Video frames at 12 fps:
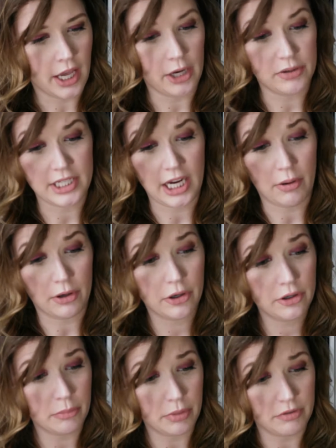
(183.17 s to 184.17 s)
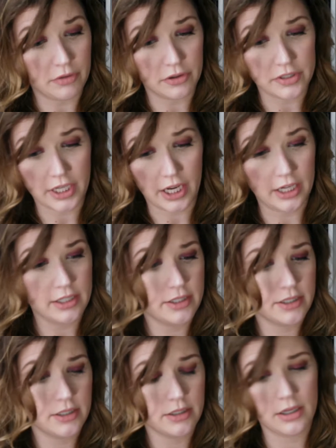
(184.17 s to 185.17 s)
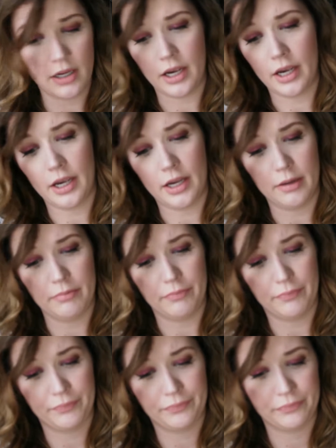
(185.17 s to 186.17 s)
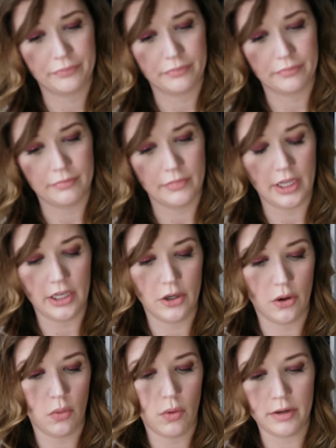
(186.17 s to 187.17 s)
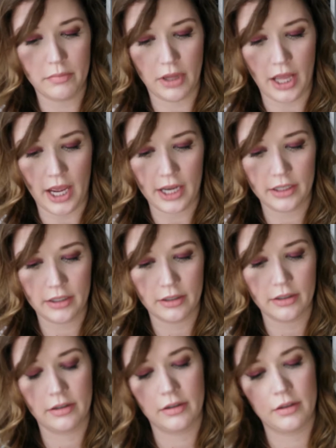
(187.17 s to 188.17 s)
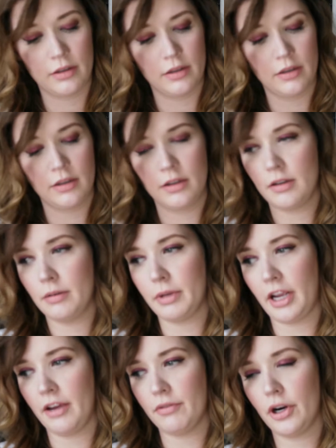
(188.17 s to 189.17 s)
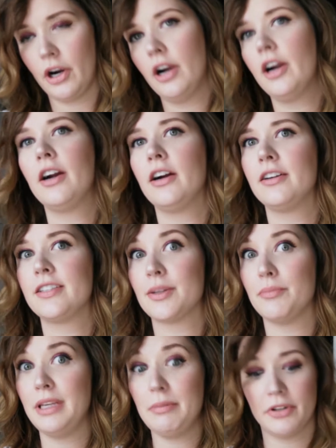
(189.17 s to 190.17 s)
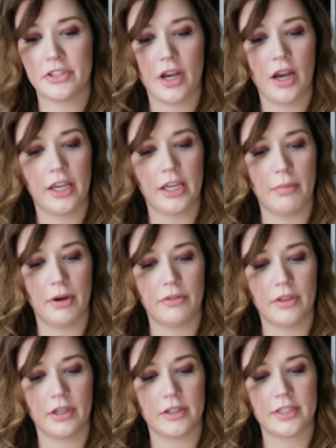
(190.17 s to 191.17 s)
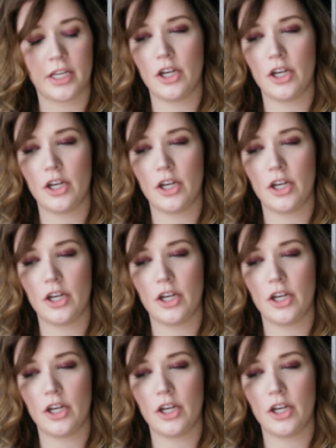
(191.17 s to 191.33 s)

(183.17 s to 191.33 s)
I don't see how it couldn't be full size. In 01 Black. I have heard some people talking about this.